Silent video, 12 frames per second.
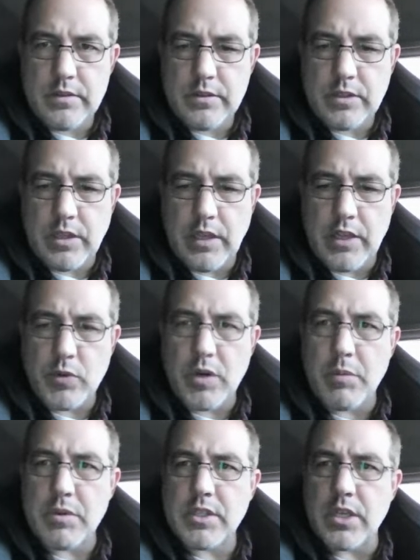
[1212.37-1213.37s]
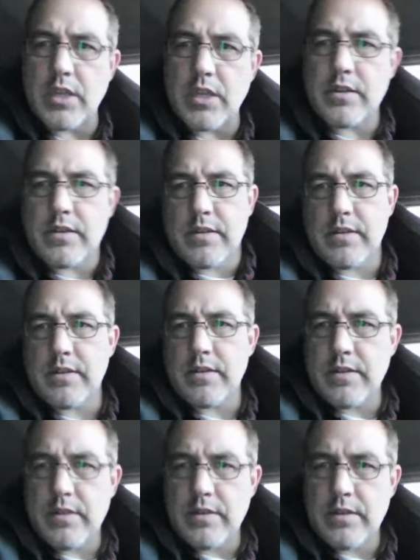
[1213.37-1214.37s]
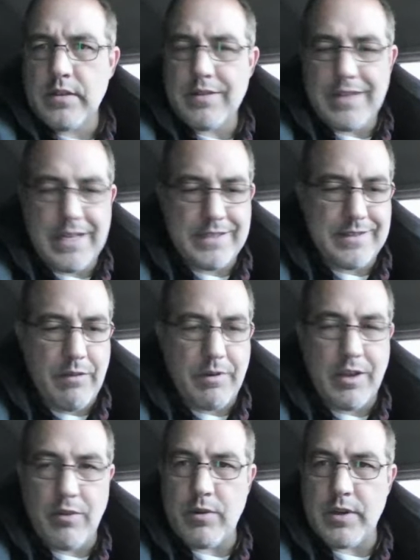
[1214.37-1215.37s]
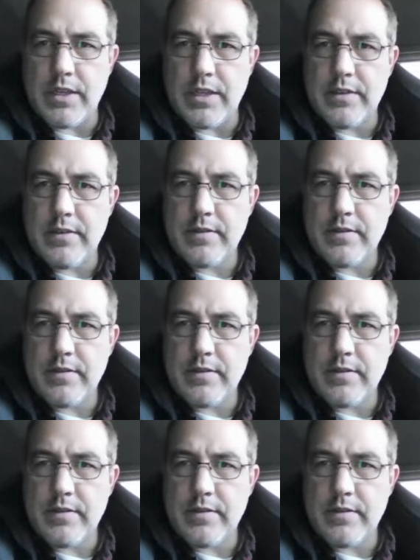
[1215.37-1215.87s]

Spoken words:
So I had 20%. That's not what I wanted.